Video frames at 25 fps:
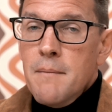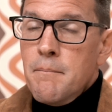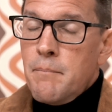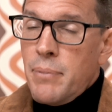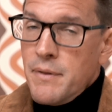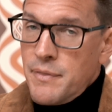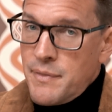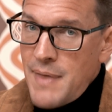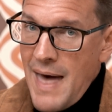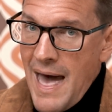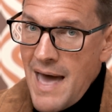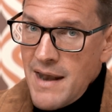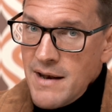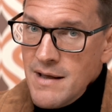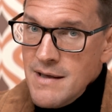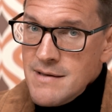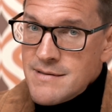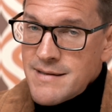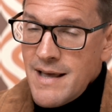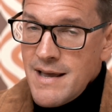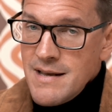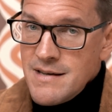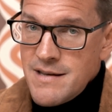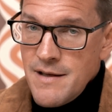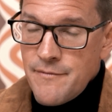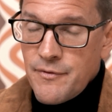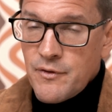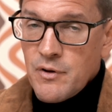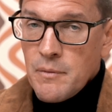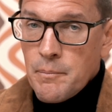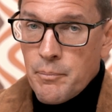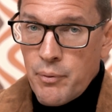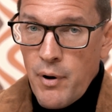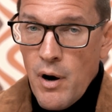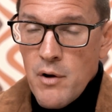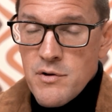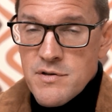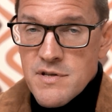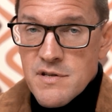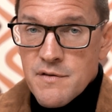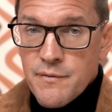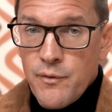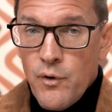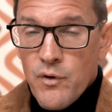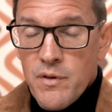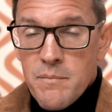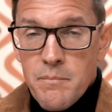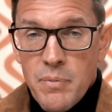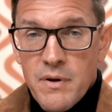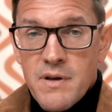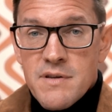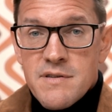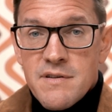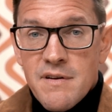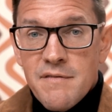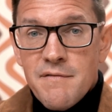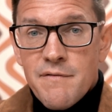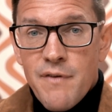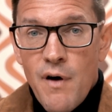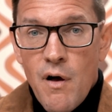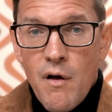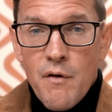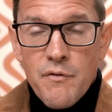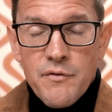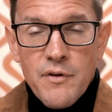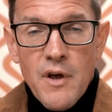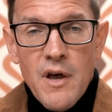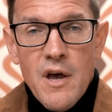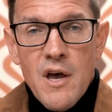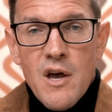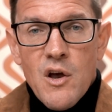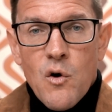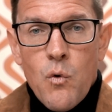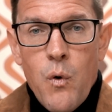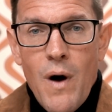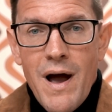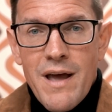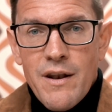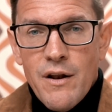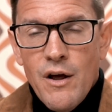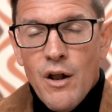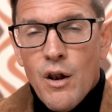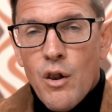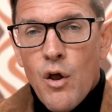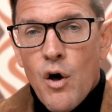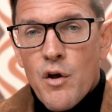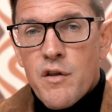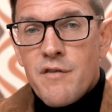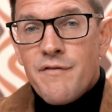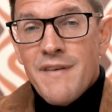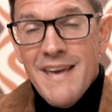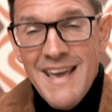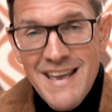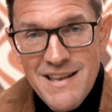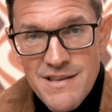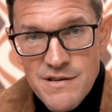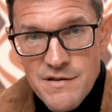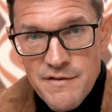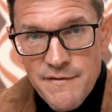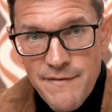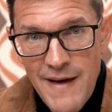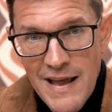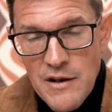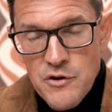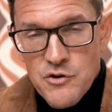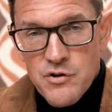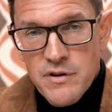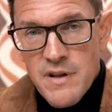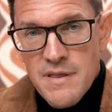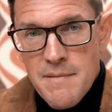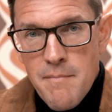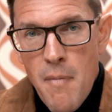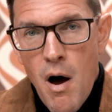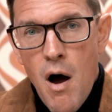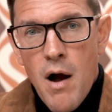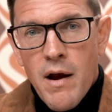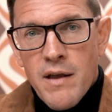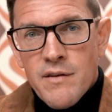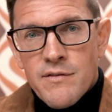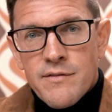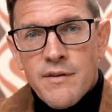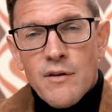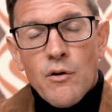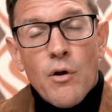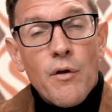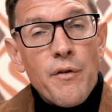But that is a difficult process for them because it involves quite a lot of intervention in the market still.